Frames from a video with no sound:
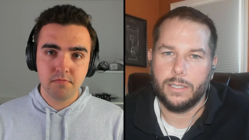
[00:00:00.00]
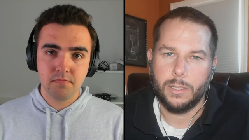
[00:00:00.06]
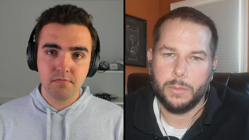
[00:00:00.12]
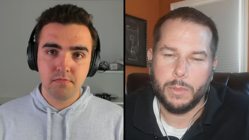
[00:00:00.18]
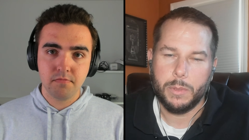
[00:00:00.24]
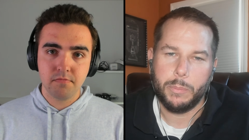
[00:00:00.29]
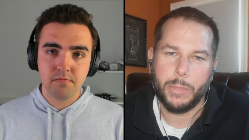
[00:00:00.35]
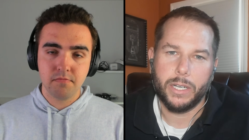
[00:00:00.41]
Speaker 1: a little
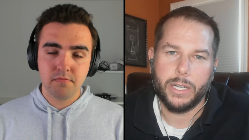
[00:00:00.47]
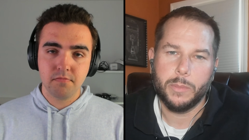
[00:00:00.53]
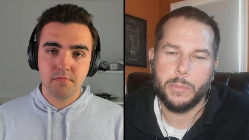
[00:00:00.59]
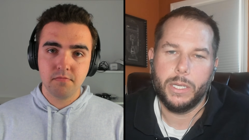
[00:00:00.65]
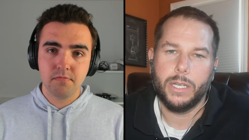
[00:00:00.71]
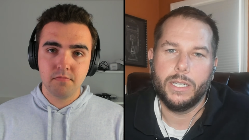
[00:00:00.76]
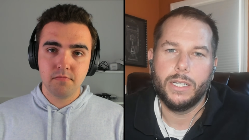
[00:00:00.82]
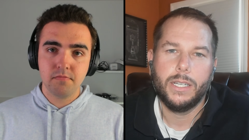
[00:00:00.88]
bit better.
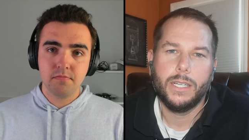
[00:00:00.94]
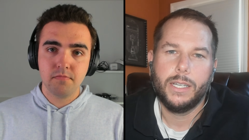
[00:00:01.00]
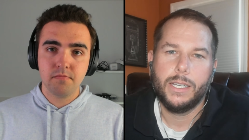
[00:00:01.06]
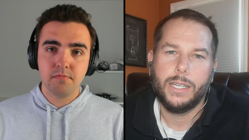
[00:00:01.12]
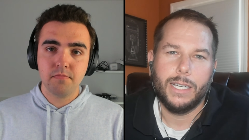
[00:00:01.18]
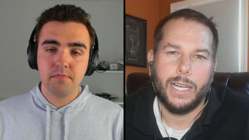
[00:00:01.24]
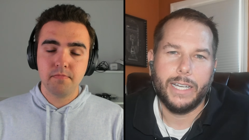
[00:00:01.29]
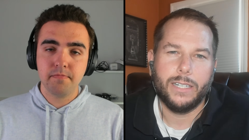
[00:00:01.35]
But
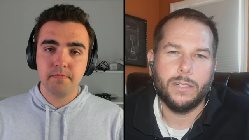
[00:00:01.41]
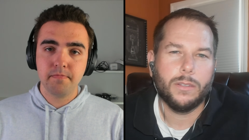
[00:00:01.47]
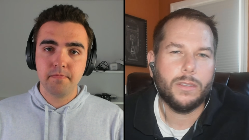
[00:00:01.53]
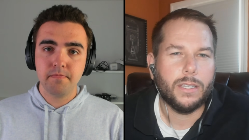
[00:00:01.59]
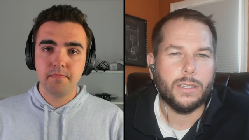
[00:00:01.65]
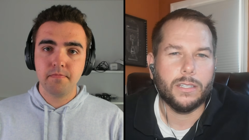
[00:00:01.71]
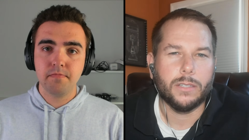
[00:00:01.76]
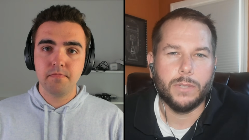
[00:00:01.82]
I don't
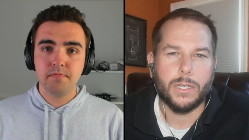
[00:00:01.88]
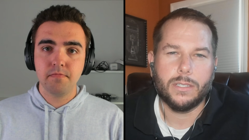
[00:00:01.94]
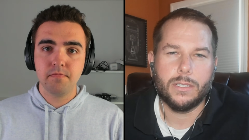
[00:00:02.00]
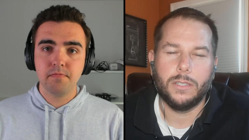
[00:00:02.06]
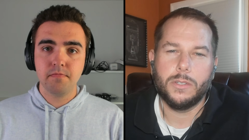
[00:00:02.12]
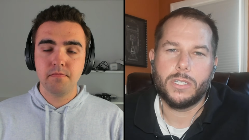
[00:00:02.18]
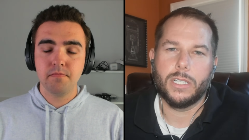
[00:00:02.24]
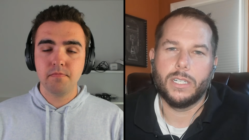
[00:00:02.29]
think the
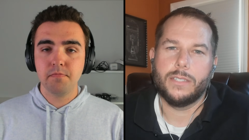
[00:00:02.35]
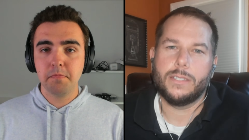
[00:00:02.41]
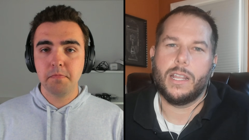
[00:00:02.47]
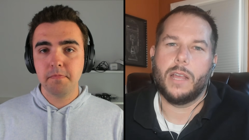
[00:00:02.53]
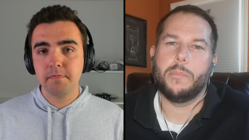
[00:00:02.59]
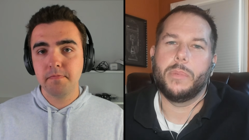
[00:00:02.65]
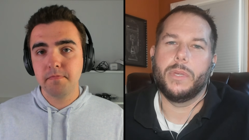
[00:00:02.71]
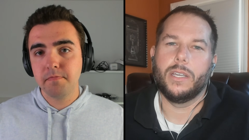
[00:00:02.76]
resolution is
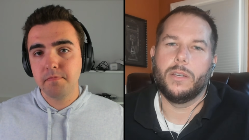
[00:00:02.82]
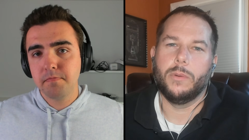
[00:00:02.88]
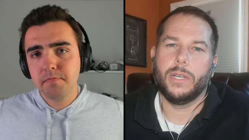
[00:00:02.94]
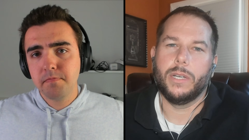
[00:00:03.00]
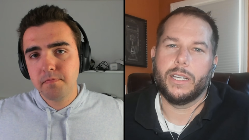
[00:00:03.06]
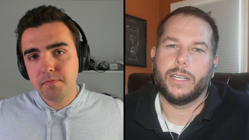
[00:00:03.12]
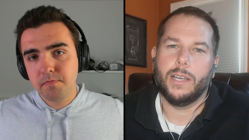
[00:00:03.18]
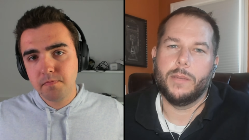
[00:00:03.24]
that big when
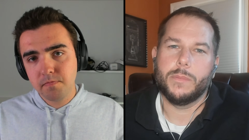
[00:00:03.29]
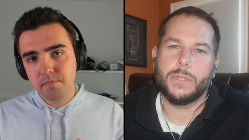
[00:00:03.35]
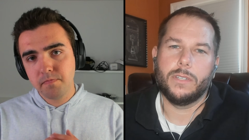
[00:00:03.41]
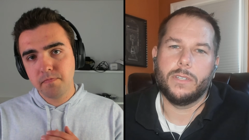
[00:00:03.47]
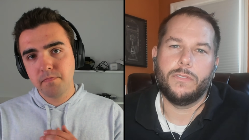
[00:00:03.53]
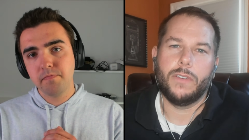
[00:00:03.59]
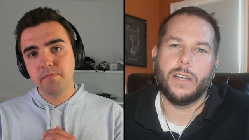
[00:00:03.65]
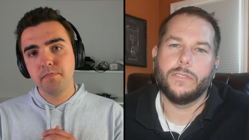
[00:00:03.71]
it comes to
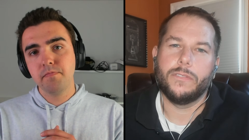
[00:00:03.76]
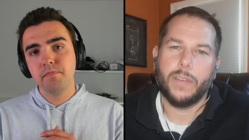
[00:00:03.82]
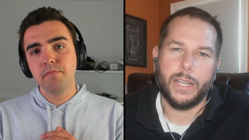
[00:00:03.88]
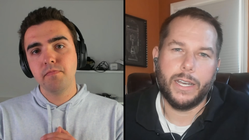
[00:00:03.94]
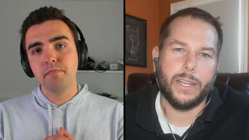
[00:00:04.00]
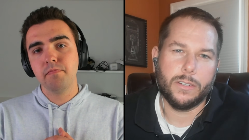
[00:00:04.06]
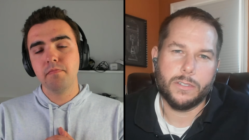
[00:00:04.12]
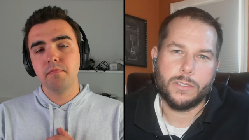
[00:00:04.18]

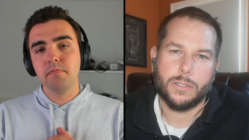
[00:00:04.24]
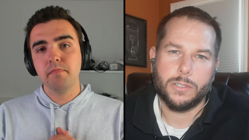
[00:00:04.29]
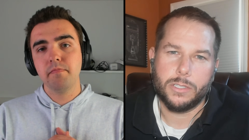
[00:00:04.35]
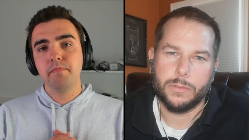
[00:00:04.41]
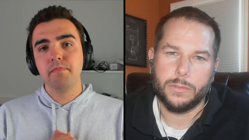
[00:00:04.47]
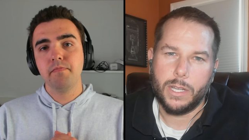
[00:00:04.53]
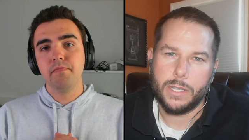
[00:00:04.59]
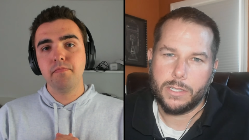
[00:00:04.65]
firefighting or search
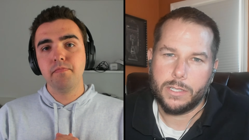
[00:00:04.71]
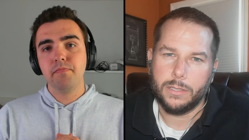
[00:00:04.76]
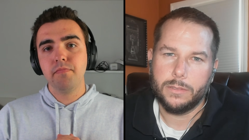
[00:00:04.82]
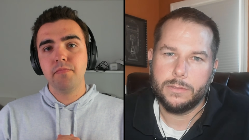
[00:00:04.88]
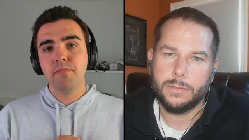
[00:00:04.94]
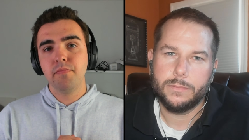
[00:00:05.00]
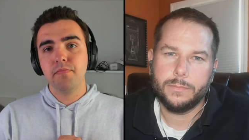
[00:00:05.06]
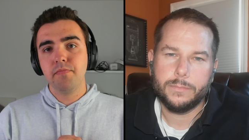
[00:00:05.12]
and rescue.
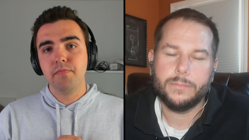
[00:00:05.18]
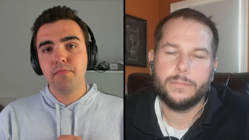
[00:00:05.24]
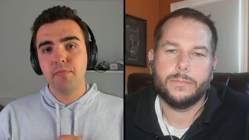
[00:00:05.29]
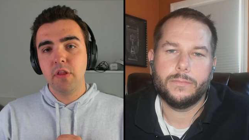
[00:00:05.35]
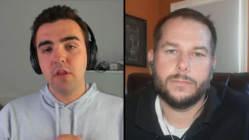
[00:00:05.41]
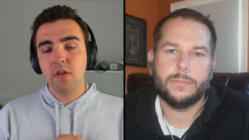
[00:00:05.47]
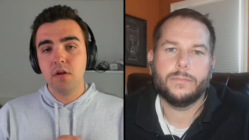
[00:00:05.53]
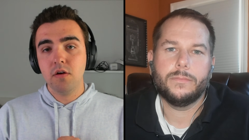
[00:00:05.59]

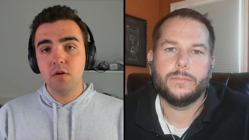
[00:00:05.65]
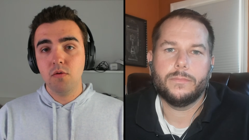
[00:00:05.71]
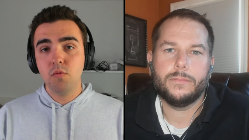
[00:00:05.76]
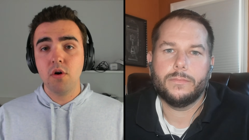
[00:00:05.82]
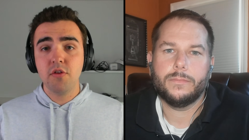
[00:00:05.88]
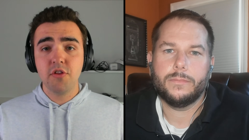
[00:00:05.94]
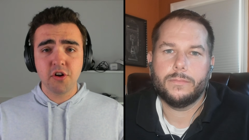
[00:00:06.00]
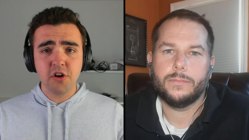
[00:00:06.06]
Speaker 2: Well,
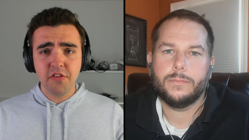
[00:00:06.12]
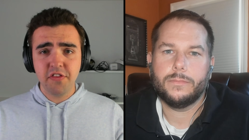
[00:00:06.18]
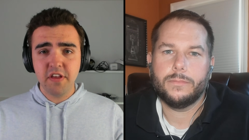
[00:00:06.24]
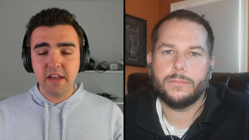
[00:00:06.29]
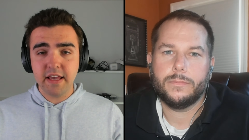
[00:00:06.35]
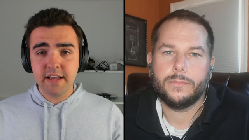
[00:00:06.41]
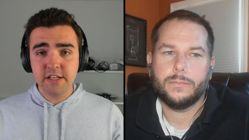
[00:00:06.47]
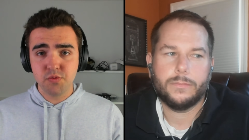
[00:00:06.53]
the good thing
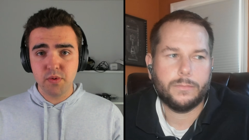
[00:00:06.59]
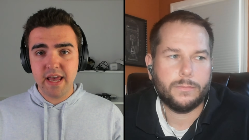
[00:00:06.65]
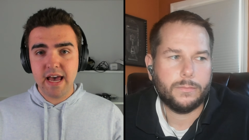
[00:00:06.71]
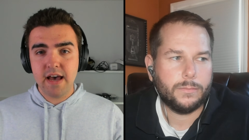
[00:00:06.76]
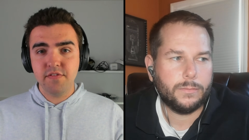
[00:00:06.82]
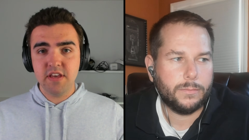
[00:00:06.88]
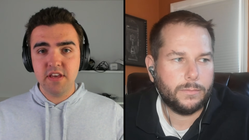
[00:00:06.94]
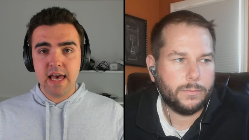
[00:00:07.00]
is we
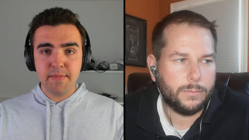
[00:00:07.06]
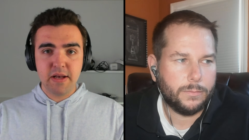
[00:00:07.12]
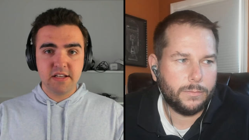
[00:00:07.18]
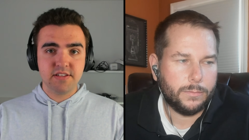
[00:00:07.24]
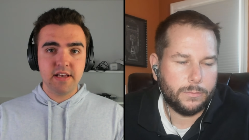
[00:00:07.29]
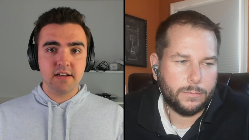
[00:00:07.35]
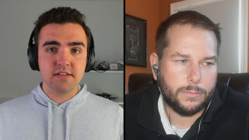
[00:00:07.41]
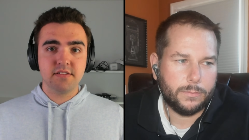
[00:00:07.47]
have the
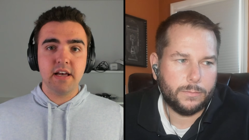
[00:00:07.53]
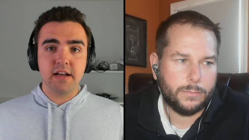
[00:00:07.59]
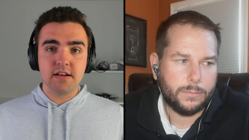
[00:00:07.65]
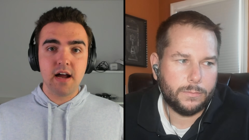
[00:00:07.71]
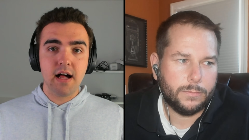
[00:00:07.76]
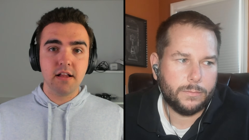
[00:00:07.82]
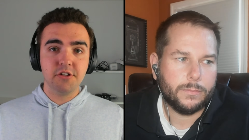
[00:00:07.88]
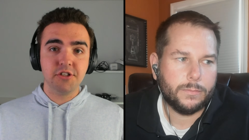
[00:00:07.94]
MSX
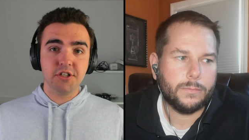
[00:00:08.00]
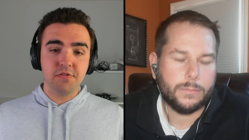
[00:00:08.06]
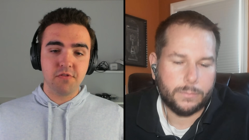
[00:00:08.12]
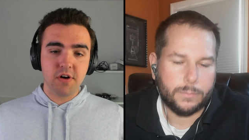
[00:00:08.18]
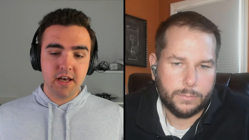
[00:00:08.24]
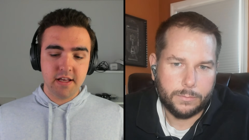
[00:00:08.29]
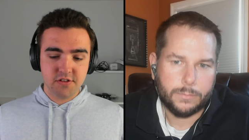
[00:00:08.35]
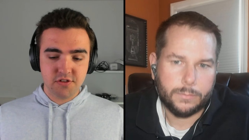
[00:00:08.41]
technology,
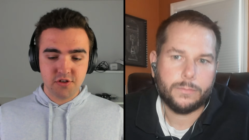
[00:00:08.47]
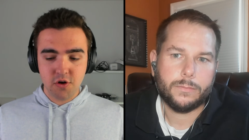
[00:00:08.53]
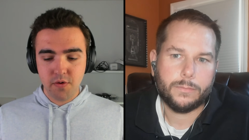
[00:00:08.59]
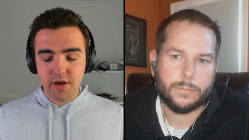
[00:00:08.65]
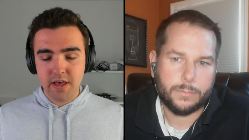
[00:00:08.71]
right? So